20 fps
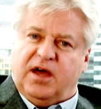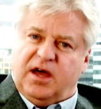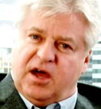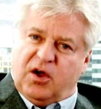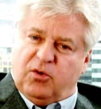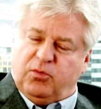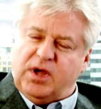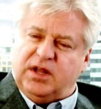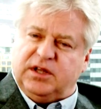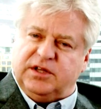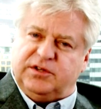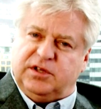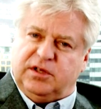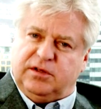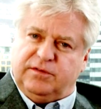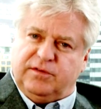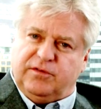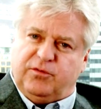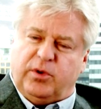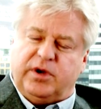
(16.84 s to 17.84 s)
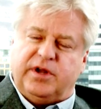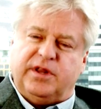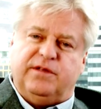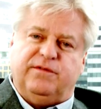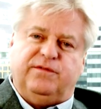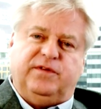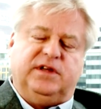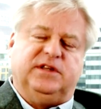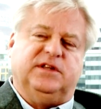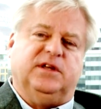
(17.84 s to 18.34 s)
A relative of one of the
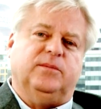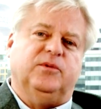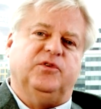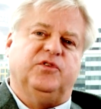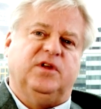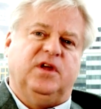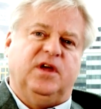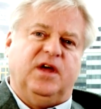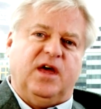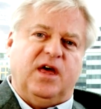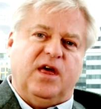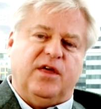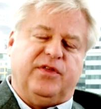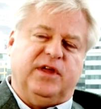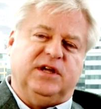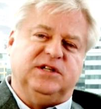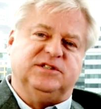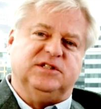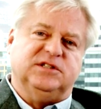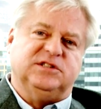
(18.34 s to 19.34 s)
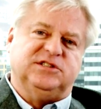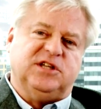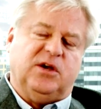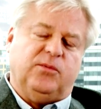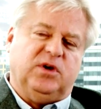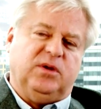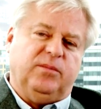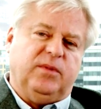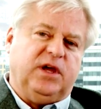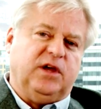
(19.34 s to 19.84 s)
victims thinks that
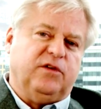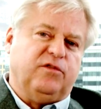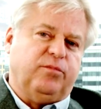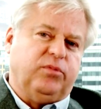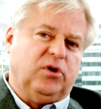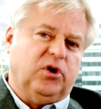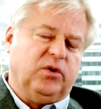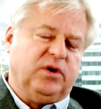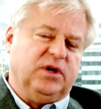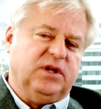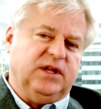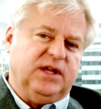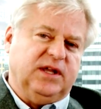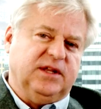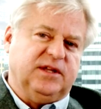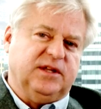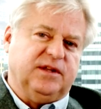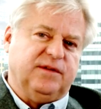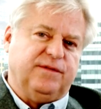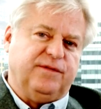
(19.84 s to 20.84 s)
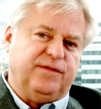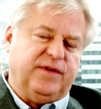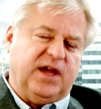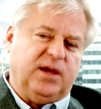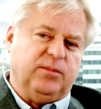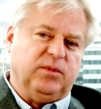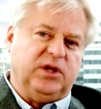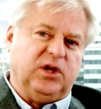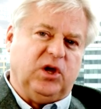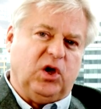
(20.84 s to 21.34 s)
someone may have broken into the
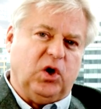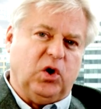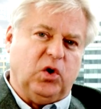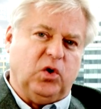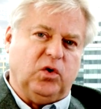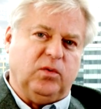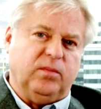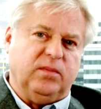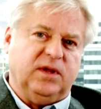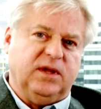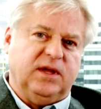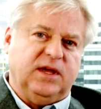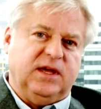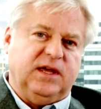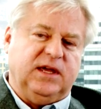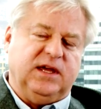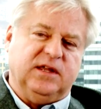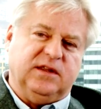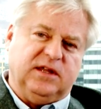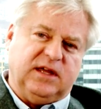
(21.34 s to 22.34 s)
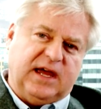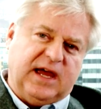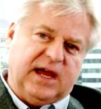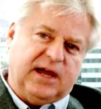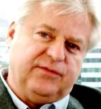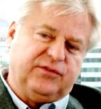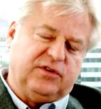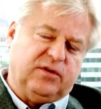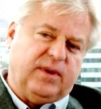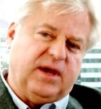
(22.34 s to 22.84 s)
family home in the
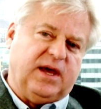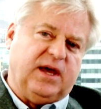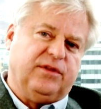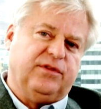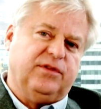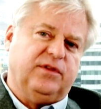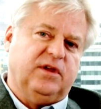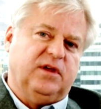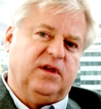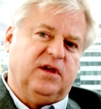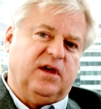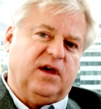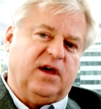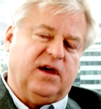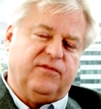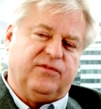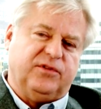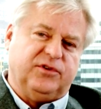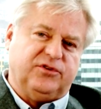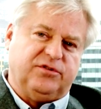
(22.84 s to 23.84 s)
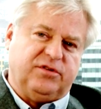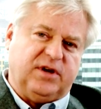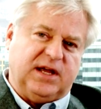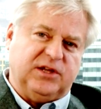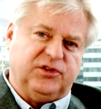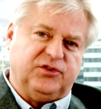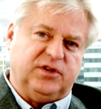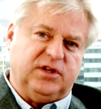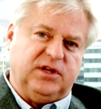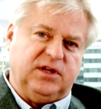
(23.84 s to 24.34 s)
aftermath of the
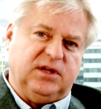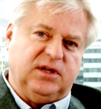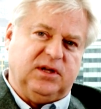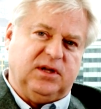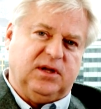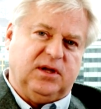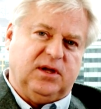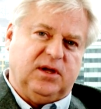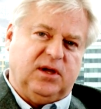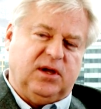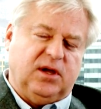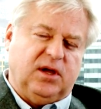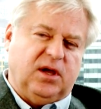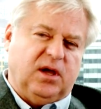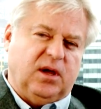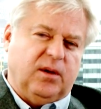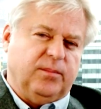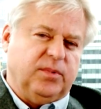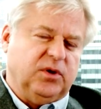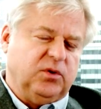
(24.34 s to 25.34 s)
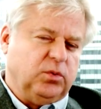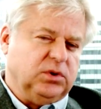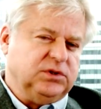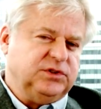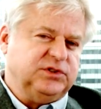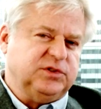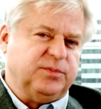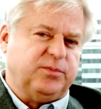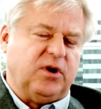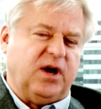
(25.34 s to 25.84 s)
tragedy. But
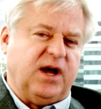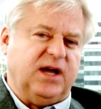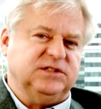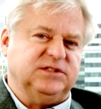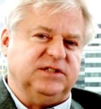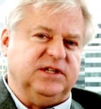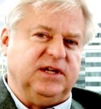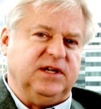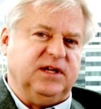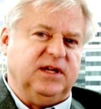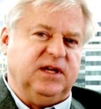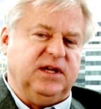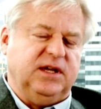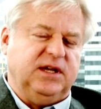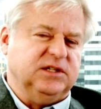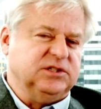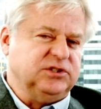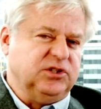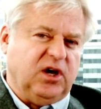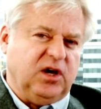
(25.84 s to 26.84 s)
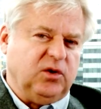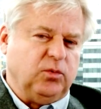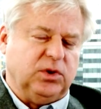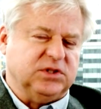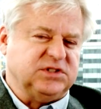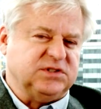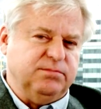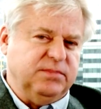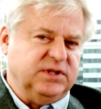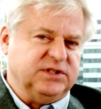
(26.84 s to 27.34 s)
what's surprising is not
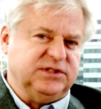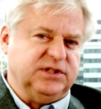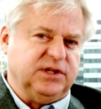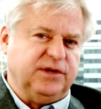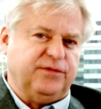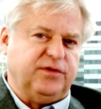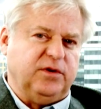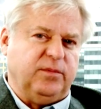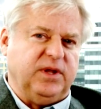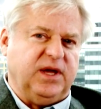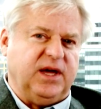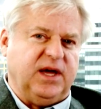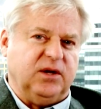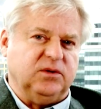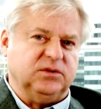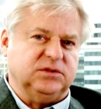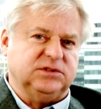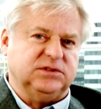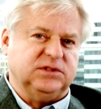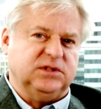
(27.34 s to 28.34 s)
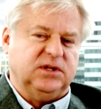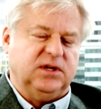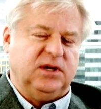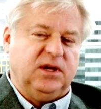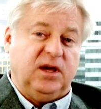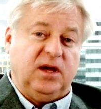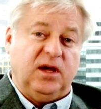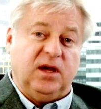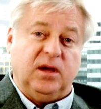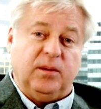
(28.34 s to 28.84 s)
what's missing from the house,
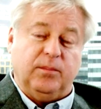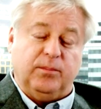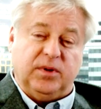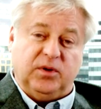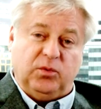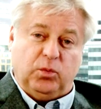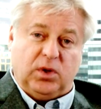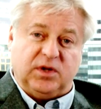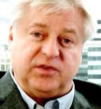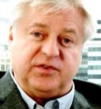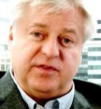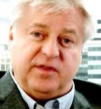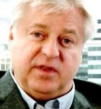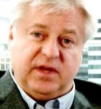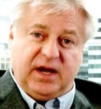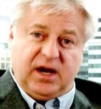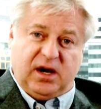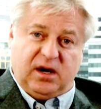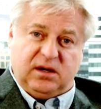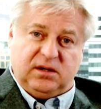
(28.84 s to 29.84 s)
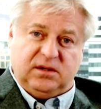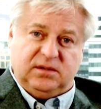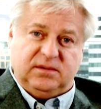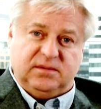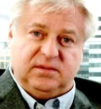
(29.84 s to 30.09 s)
but what's there.